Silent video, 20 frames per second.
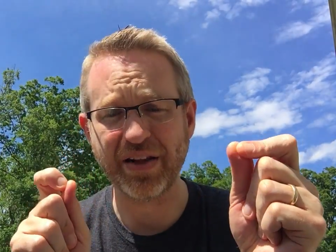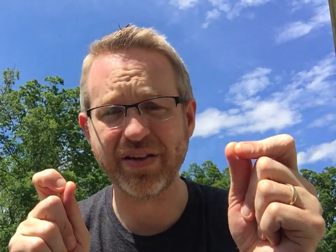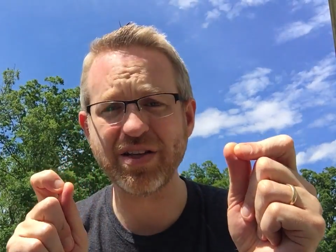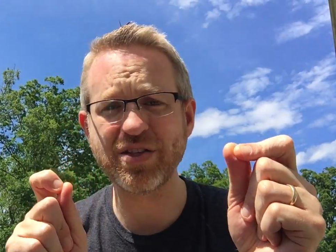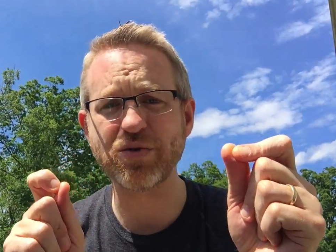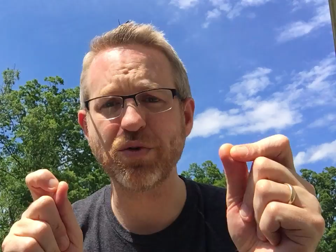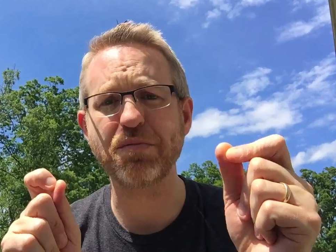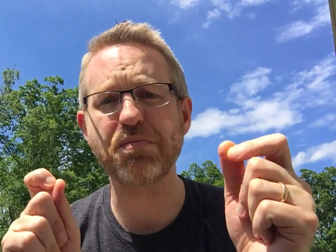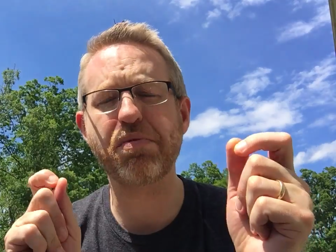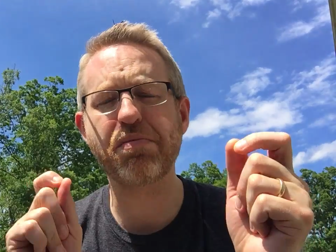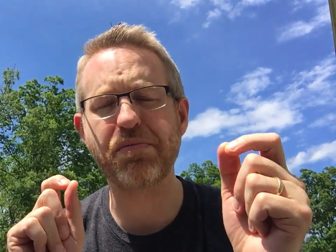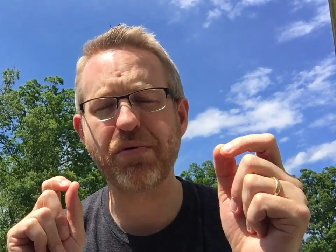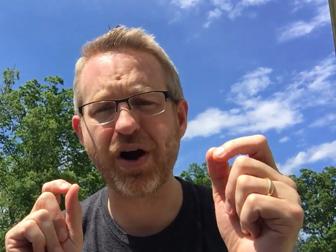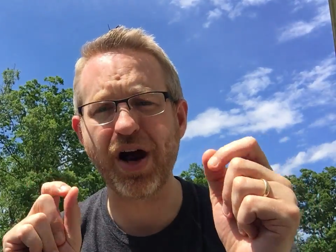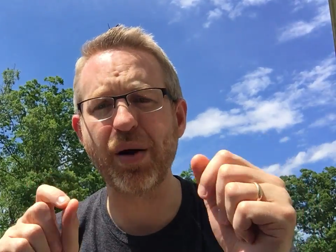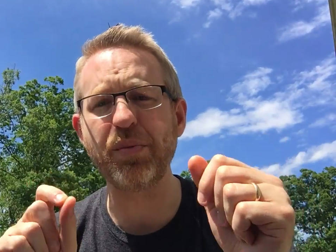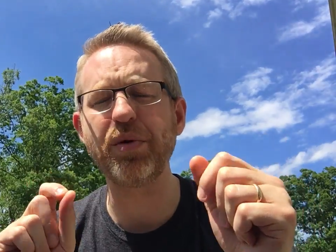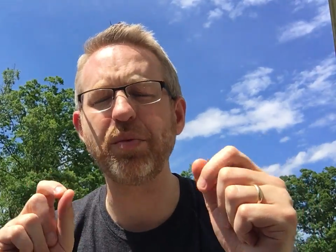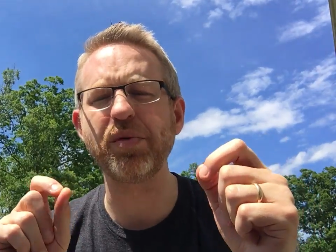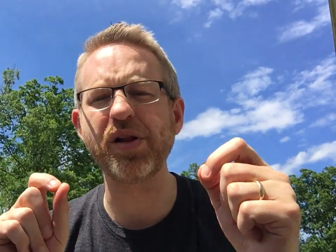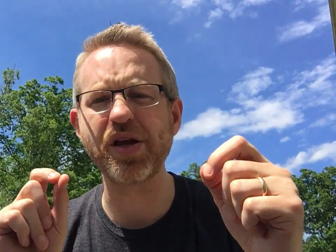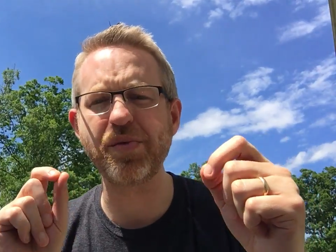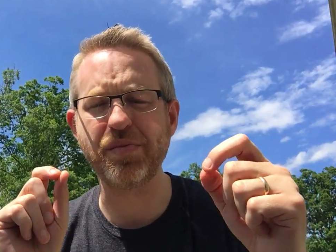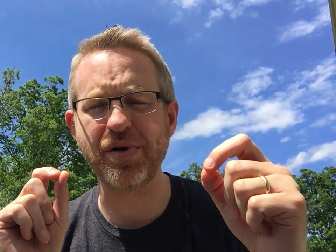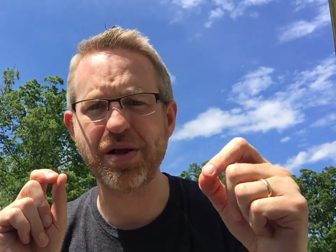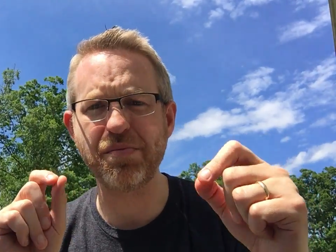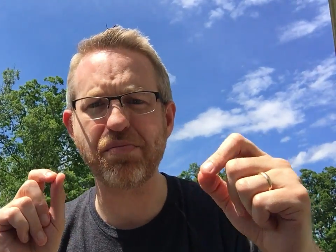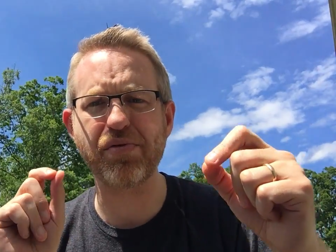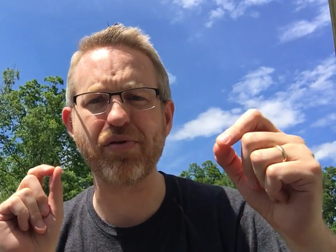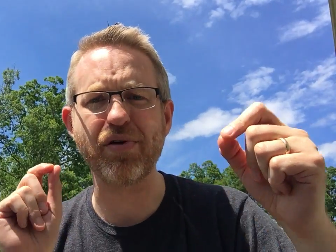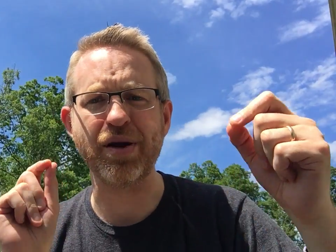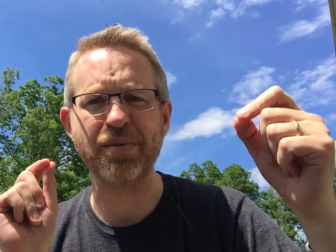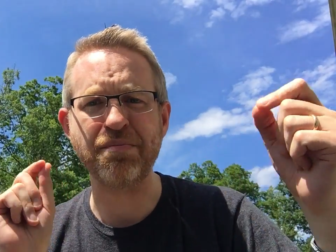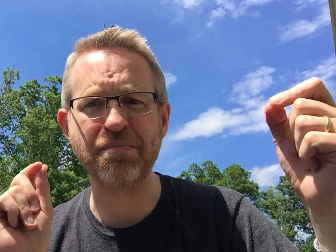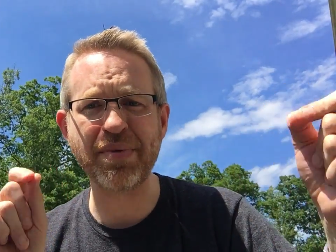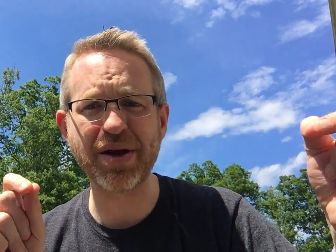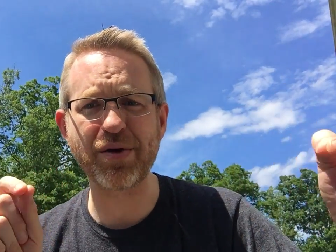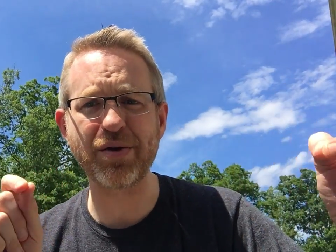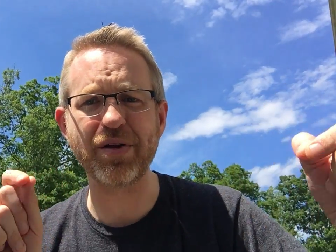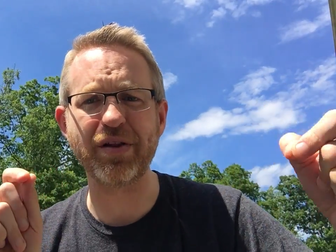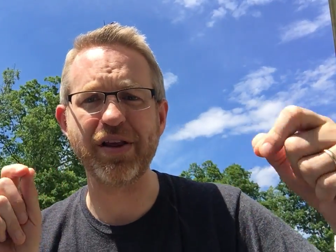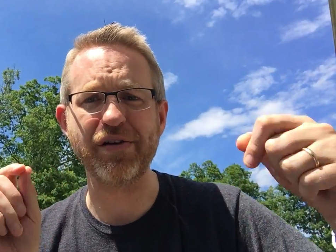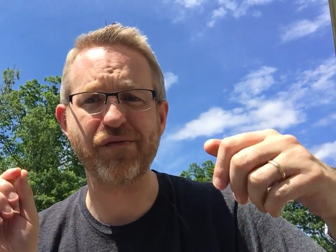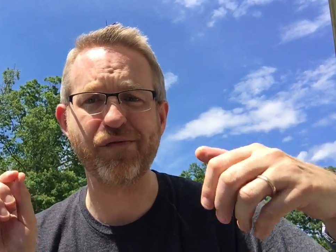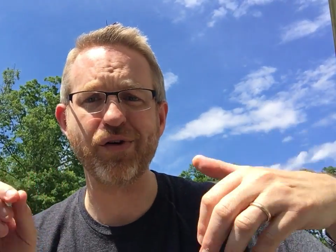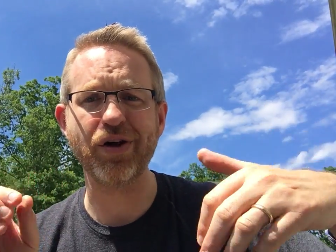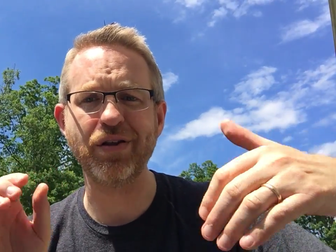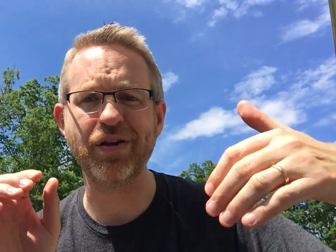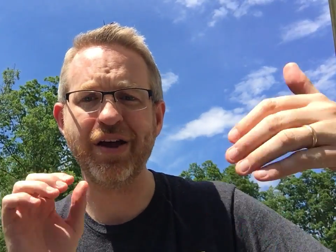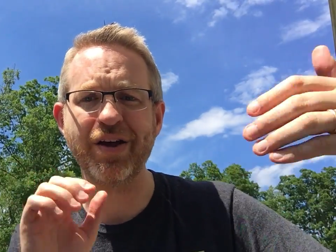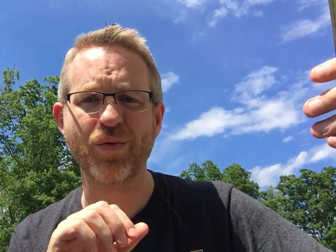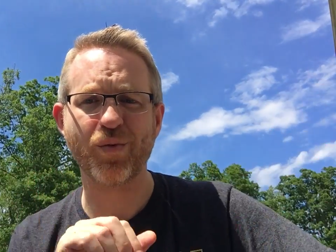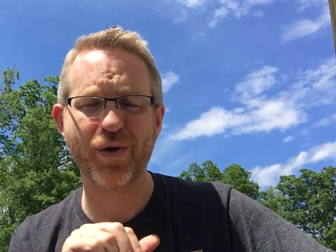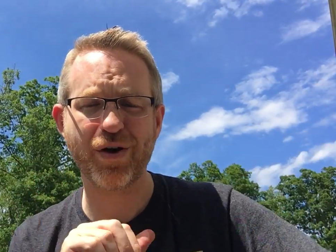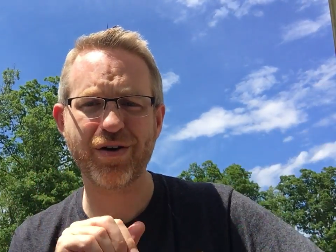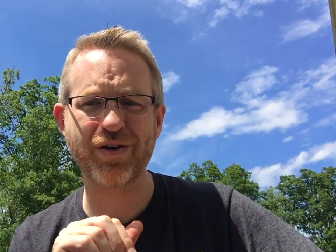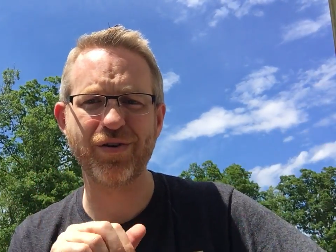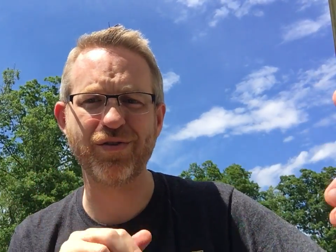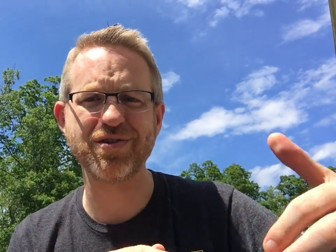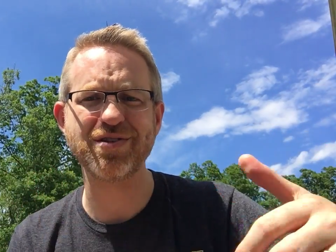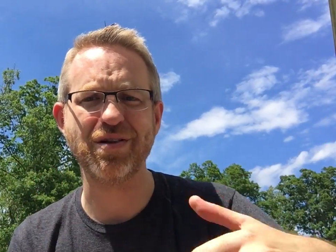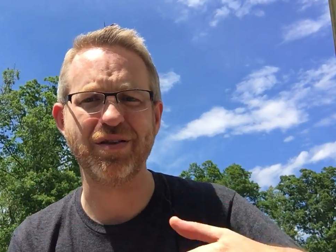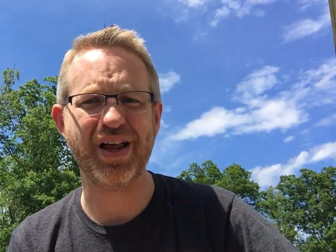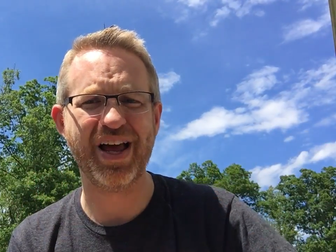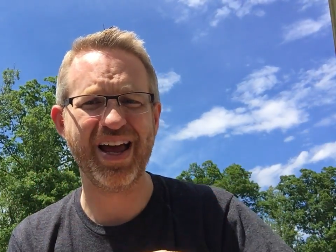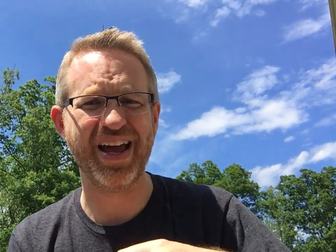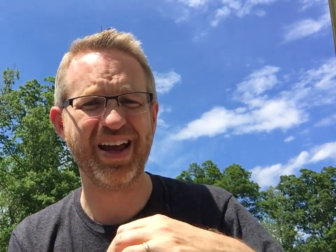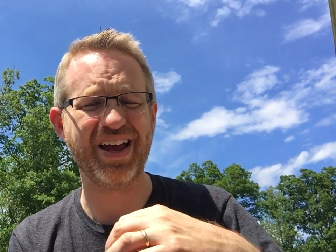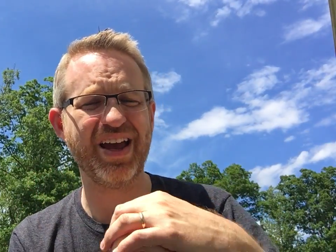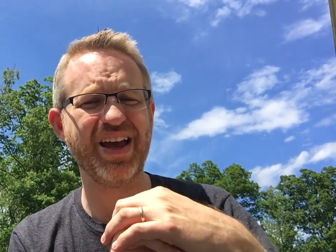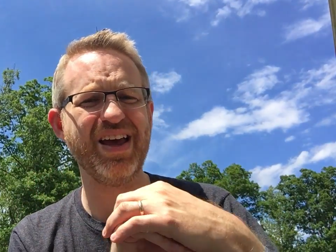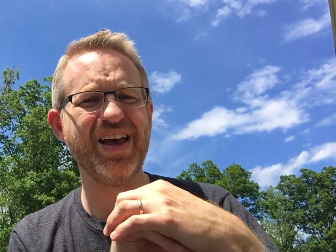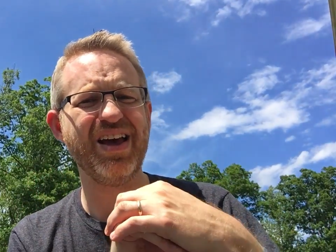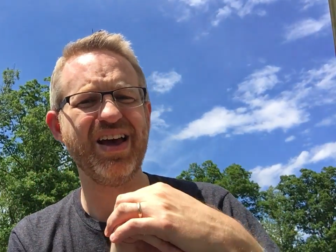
and this would probably be primarily frontline workers like